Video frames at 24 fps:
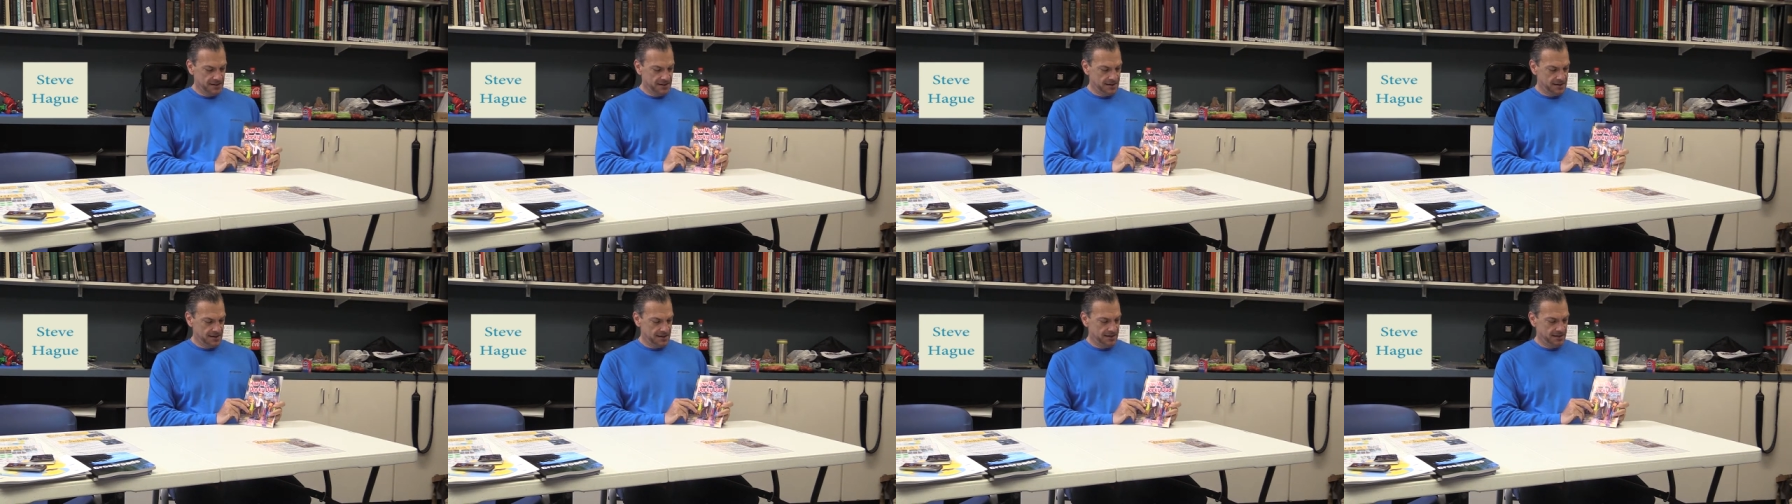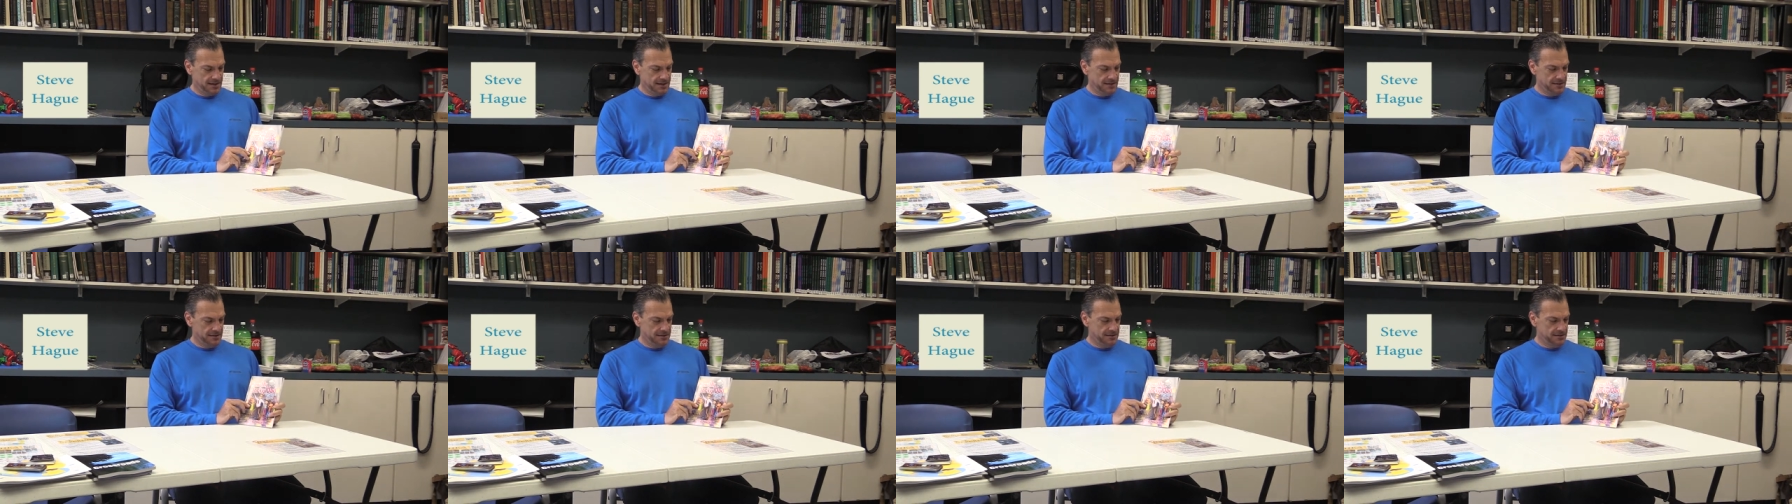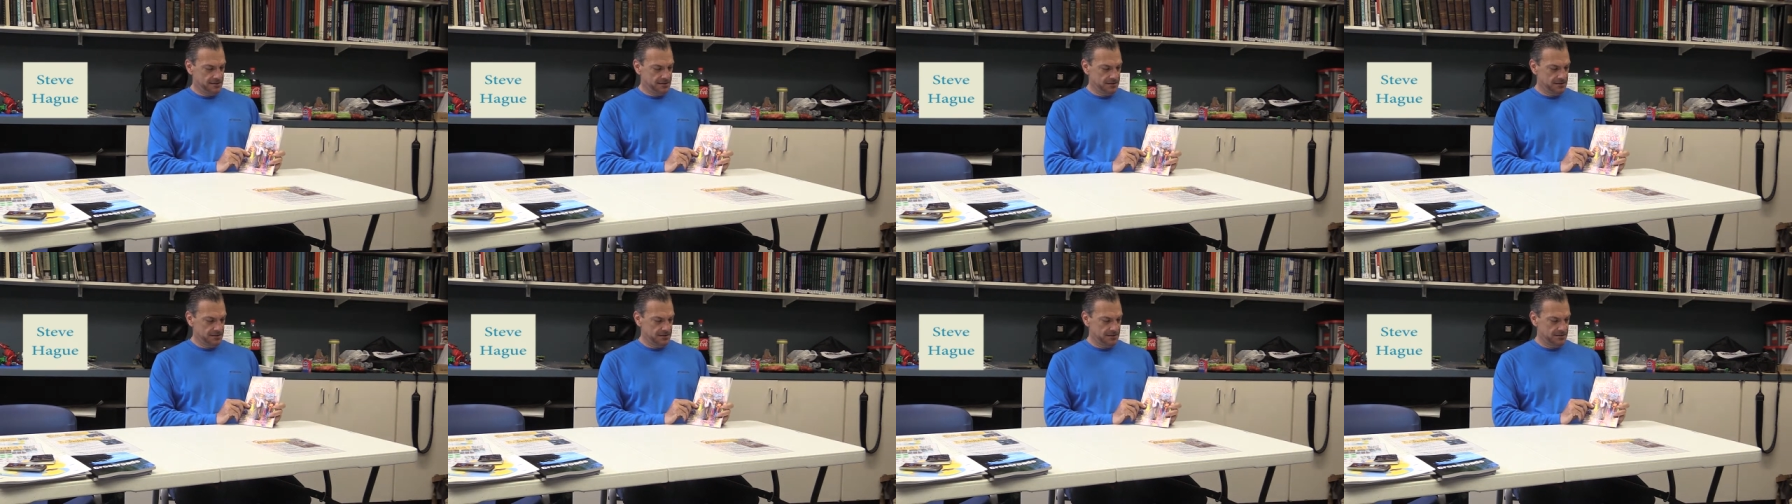And
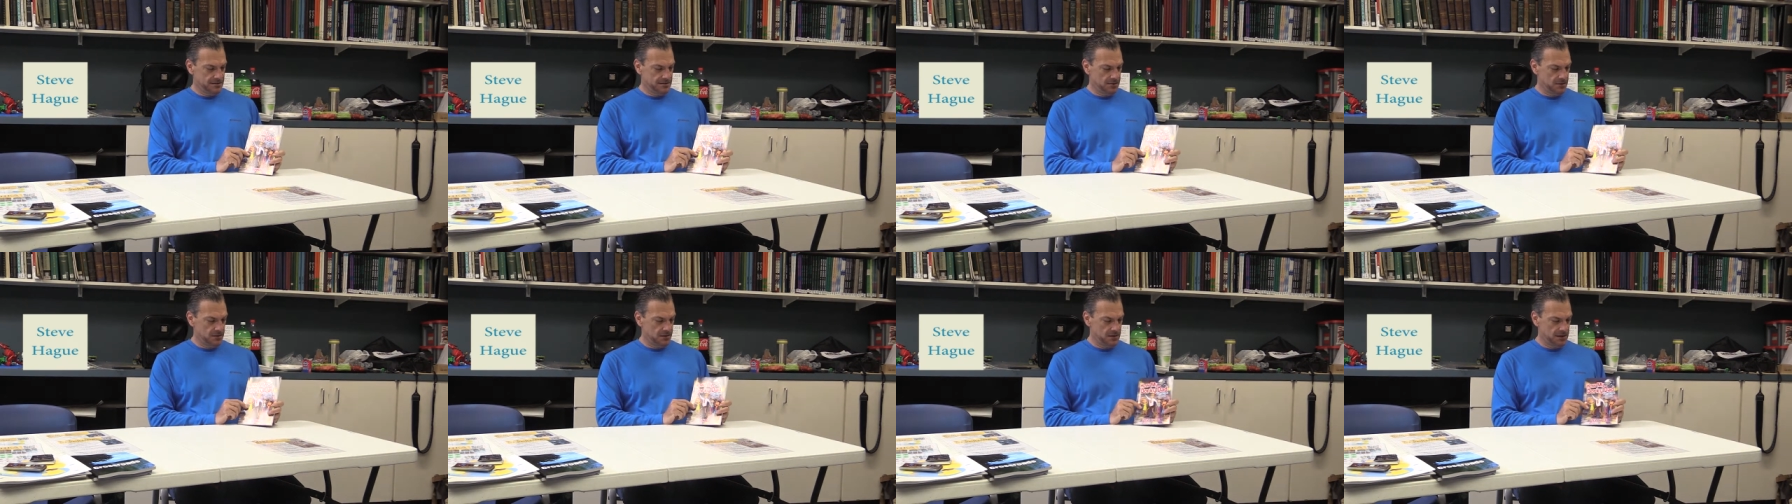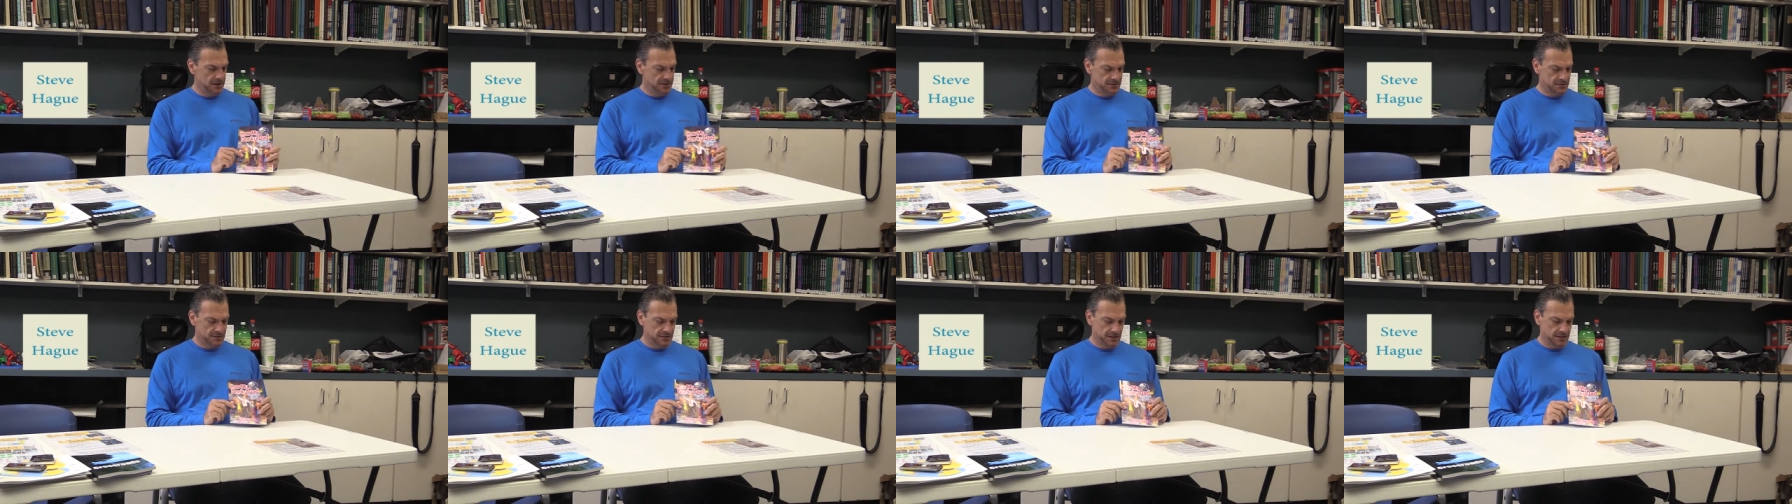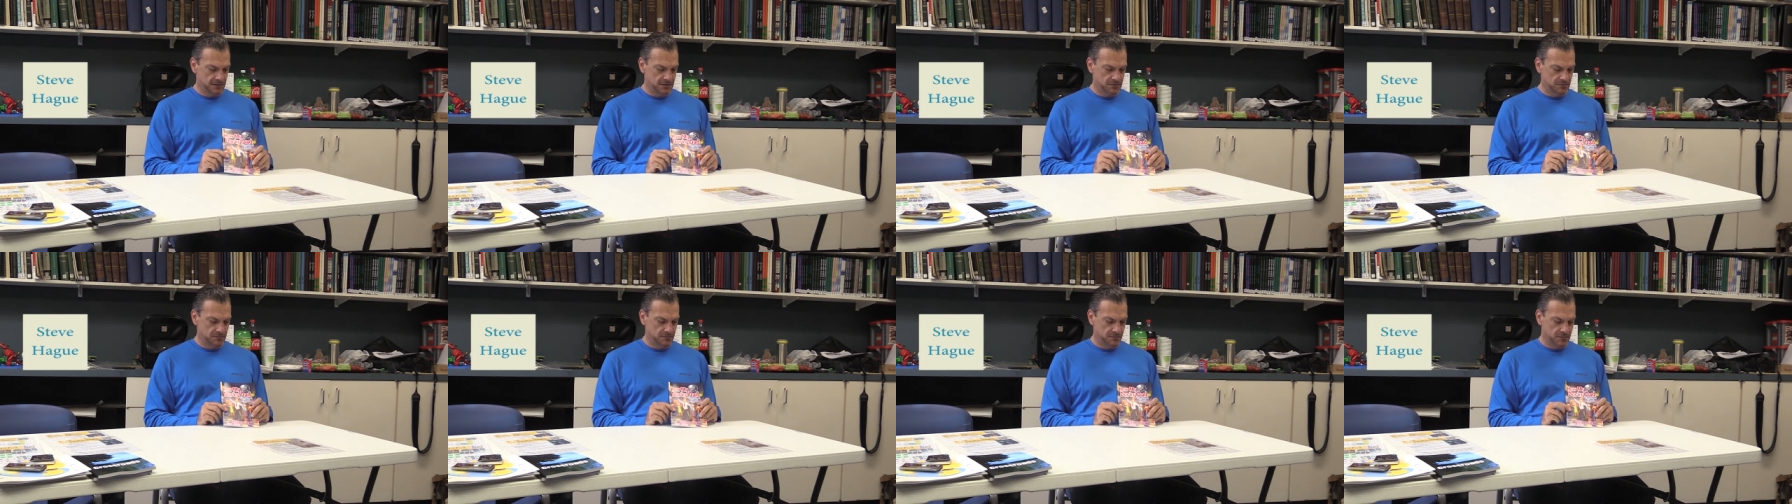the story is
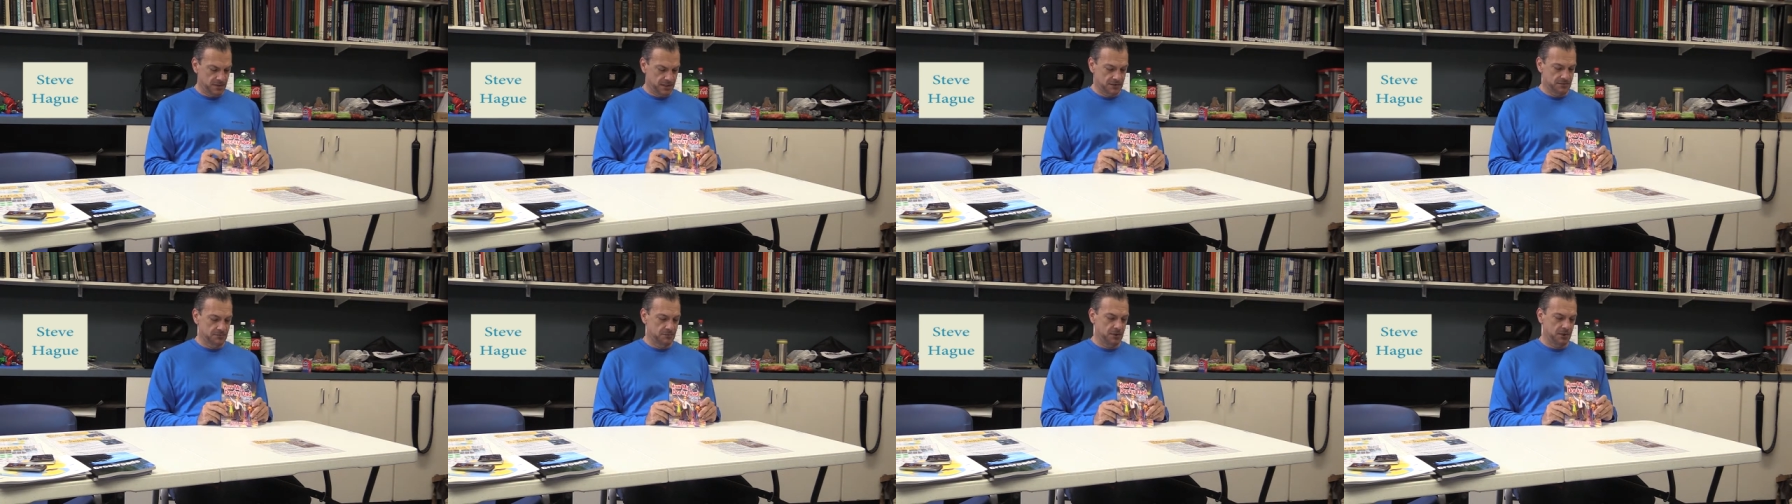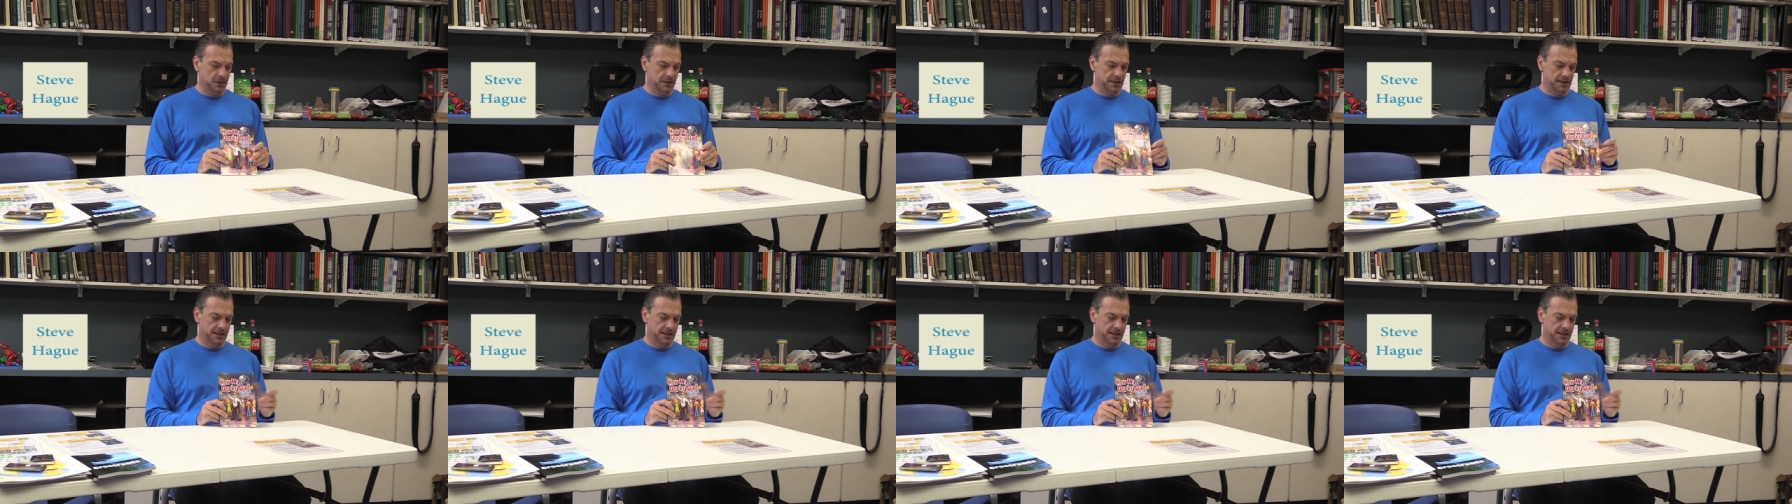it's it's really